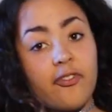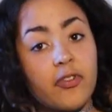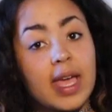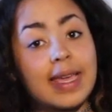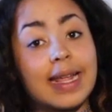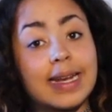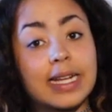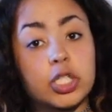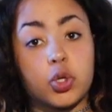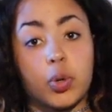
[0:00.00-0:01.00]
If I
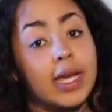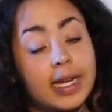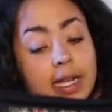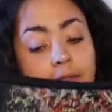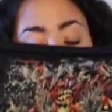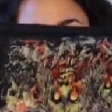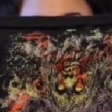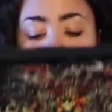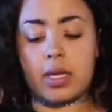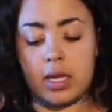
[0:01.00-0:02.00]
can trade it for
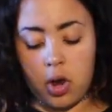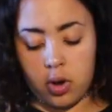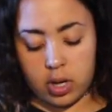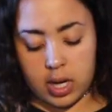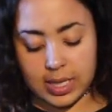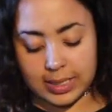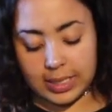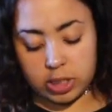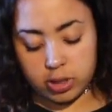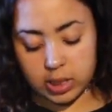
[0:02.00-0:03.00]
something on
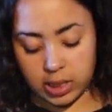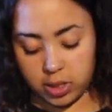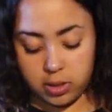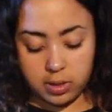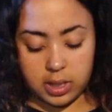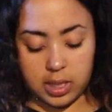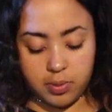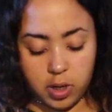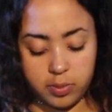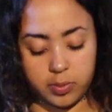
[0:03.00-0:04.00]
T-Shirt Slayer, then
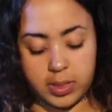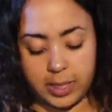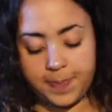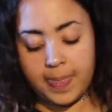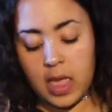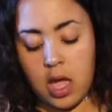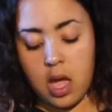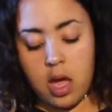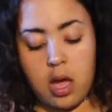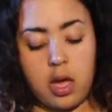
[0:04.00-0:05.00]
probably.
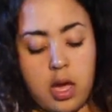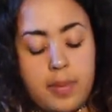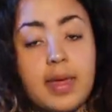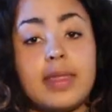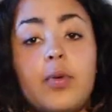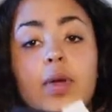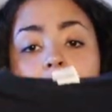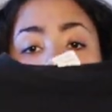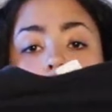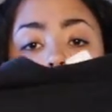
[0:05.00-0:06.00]
And then we
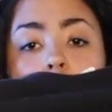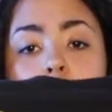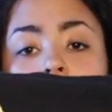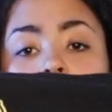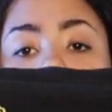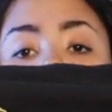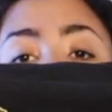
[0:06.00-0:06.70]
have Gruesome.